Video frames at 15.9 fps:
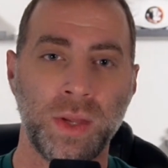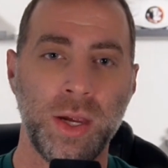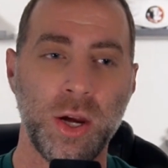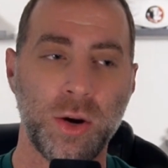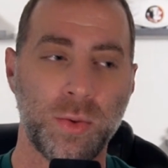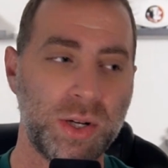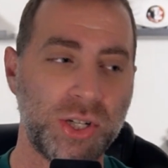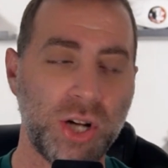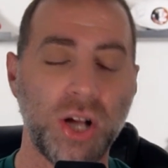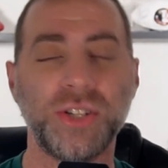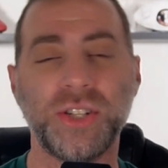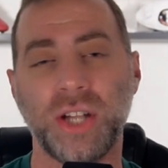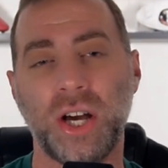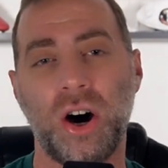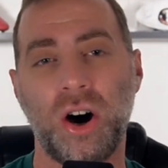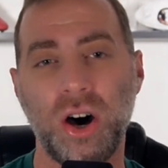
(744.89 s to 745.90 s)
Your
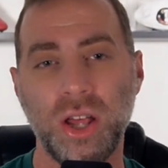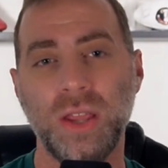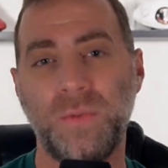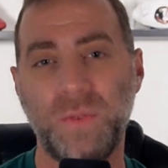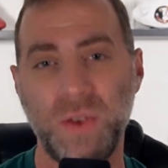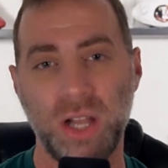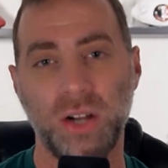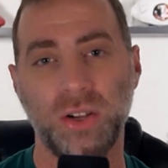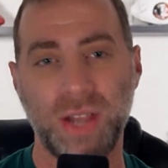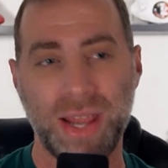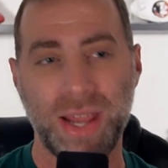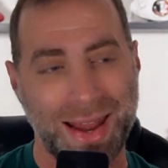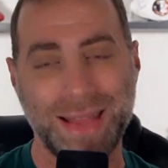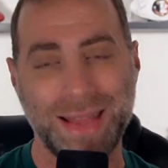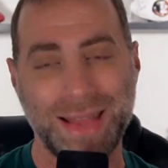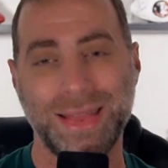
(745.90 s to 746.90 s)
results on the field
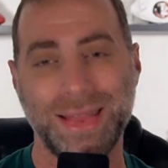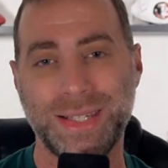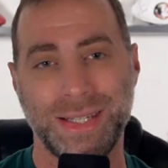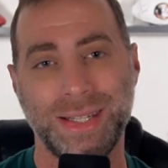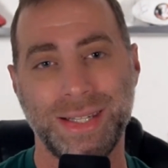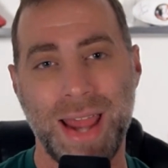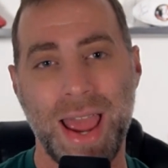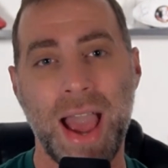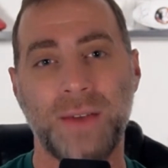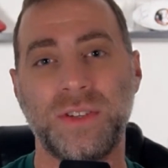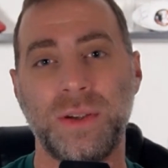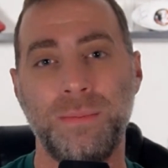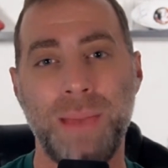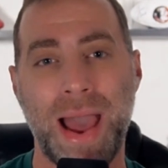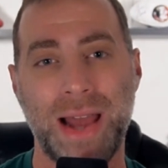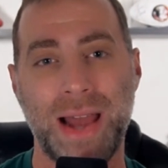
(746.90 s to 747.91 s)
and in the season have
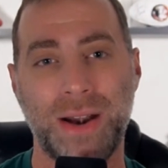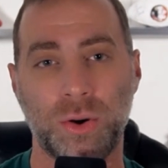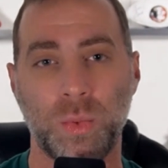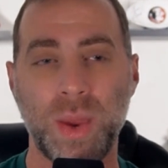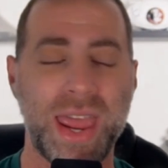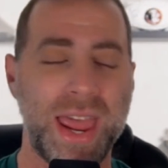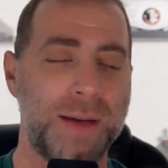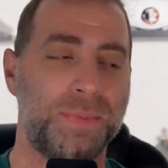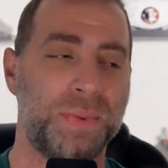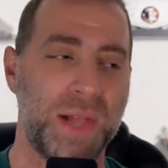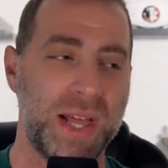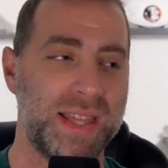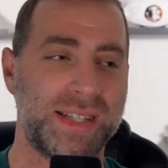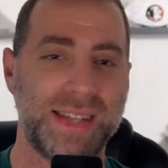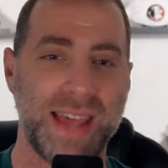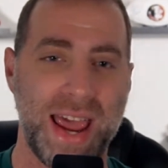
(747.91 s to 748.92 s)
to matter. We can't play
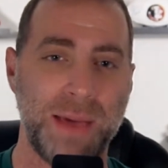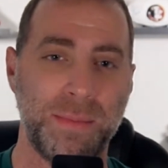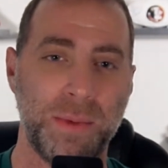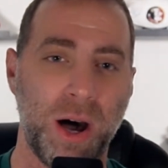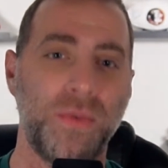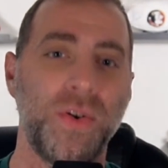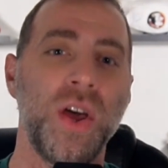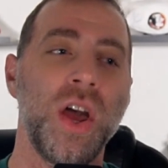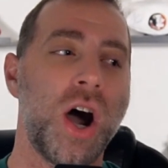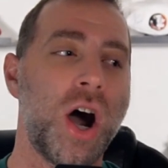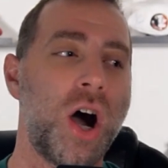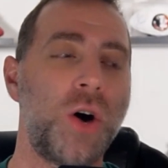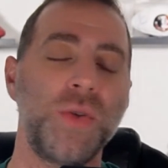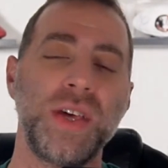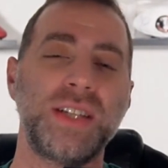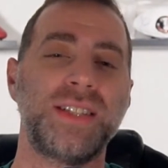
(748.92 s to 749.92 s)
this game of,
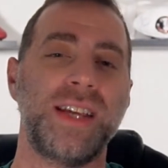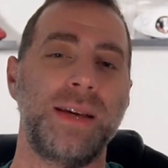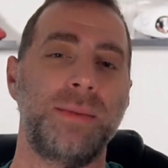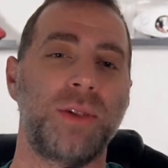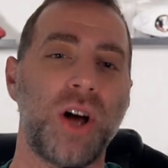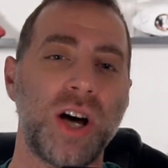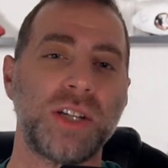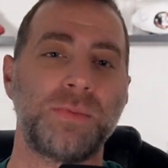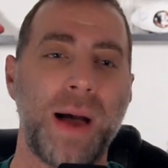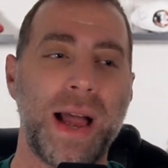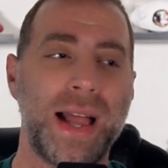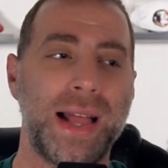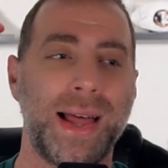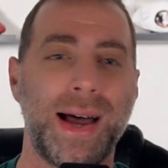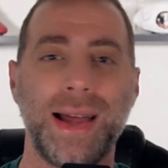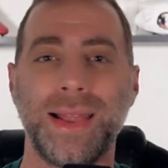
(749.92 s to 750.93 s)
this team lost by
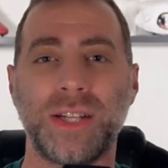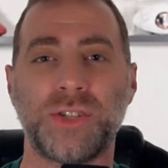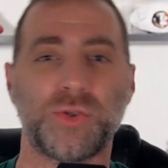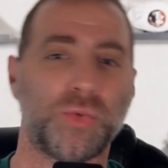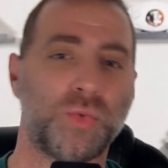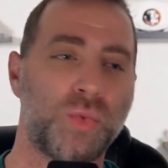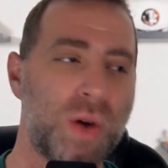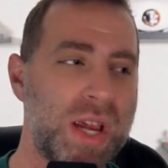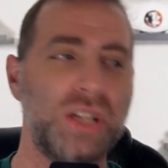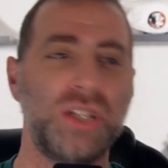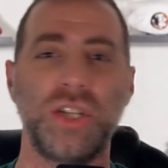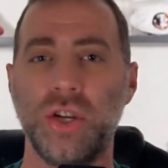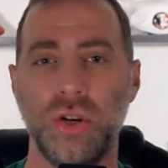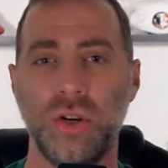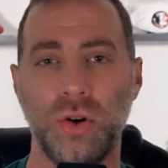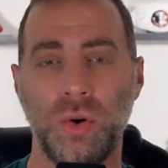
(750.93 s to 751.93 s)
a lot. Let's
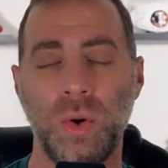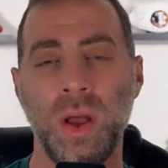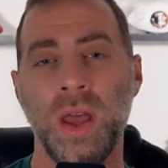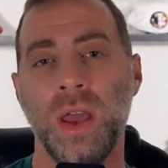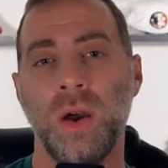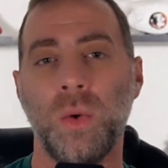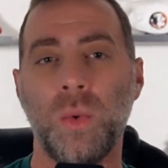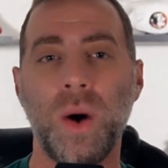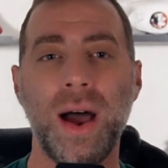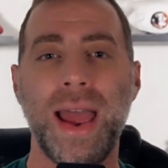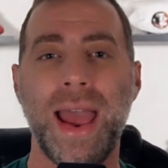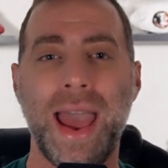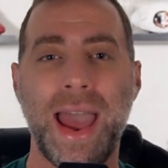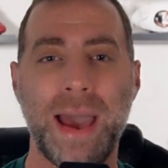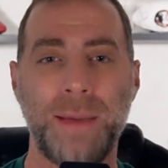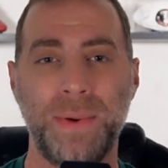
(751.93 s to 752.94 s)
redo what
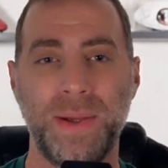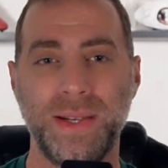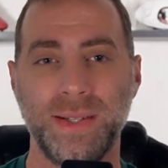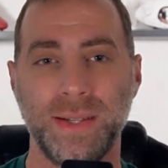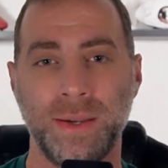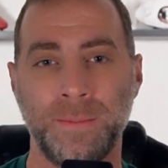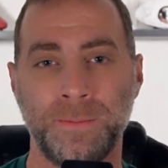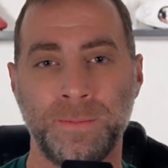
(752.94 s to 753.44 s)
happened.